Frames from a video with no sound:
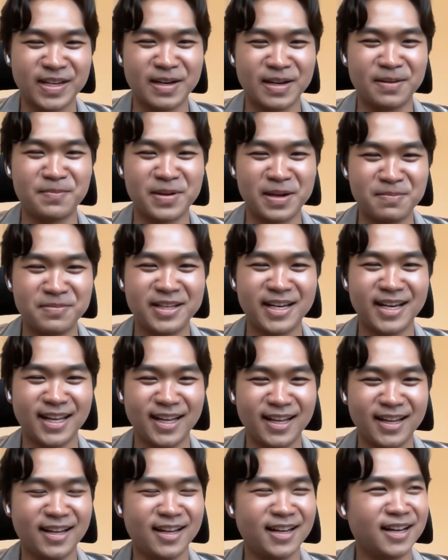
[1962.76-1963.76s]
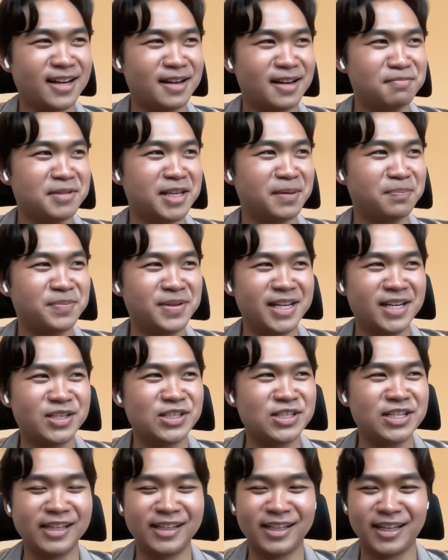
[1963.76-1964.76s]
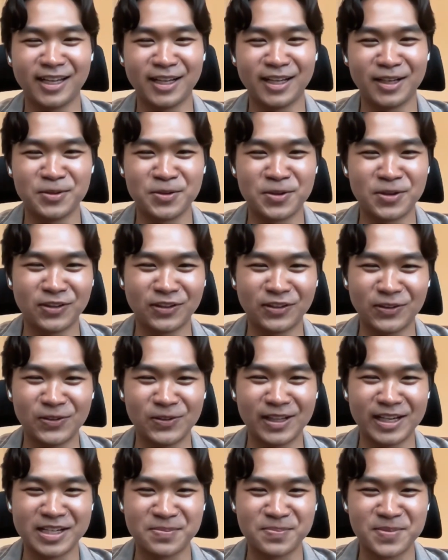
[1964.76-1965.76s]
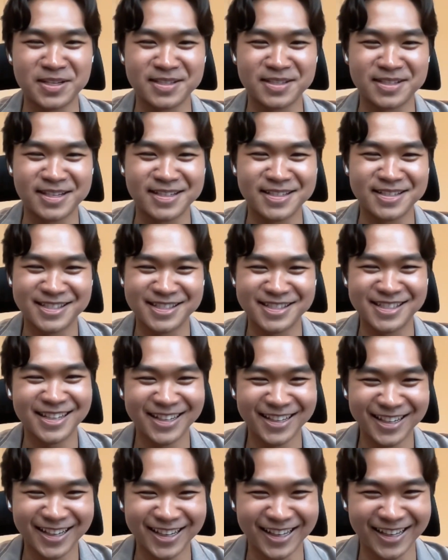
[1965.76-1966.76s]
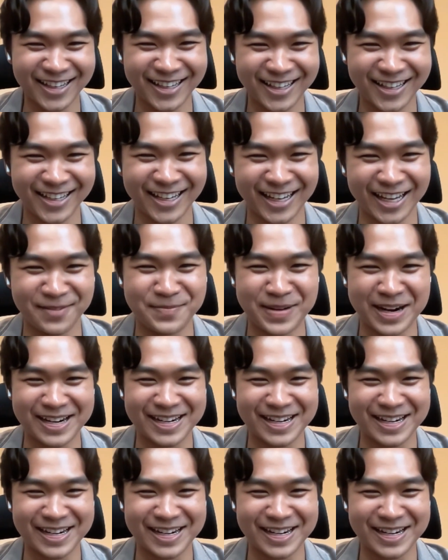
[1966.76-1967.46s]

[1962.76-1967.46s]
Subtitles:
I'm that PhD kid who likes business and